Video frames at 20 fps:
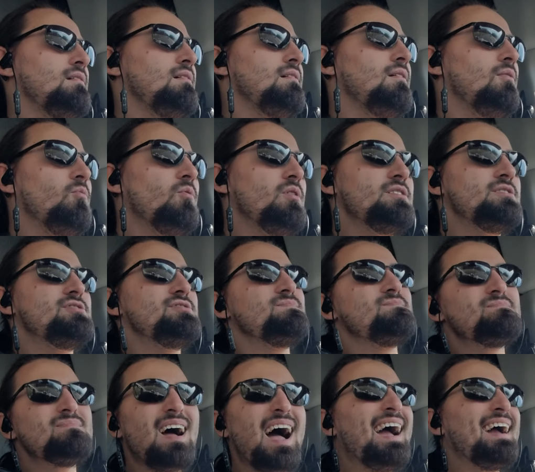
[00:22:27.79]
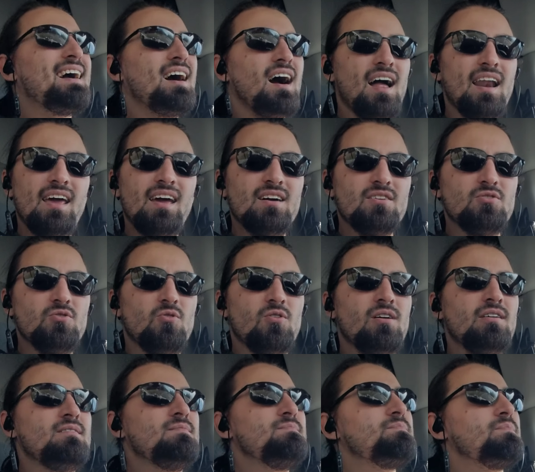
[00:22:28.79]
which I kind of
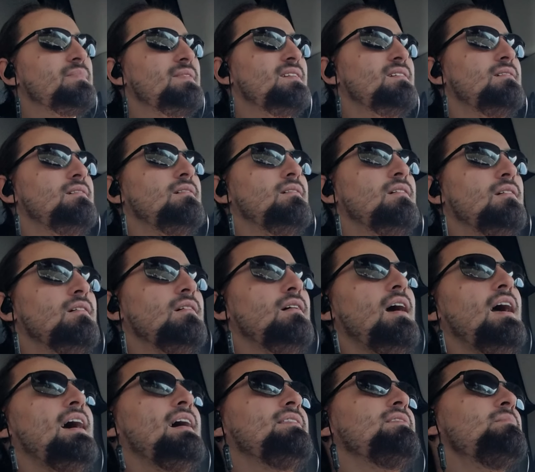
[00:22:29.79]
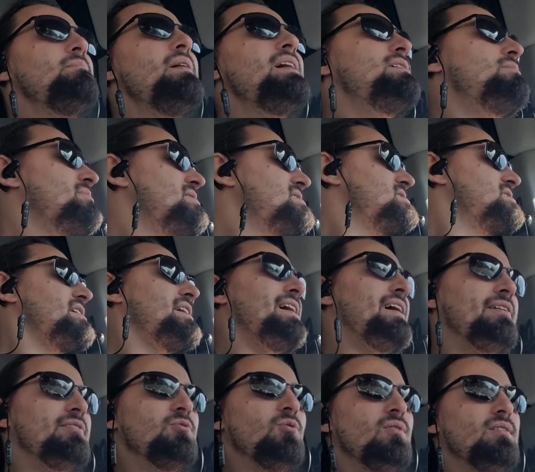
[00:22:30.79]
ignored. And the main reason I
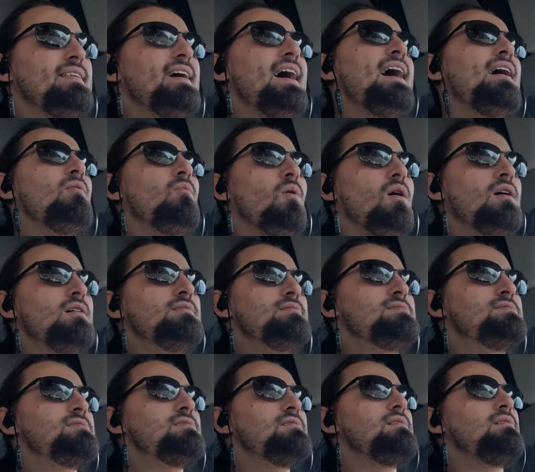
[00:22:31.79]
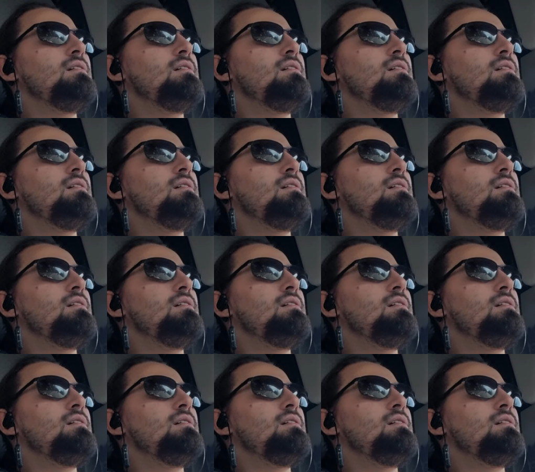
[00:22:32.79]
ignored that was,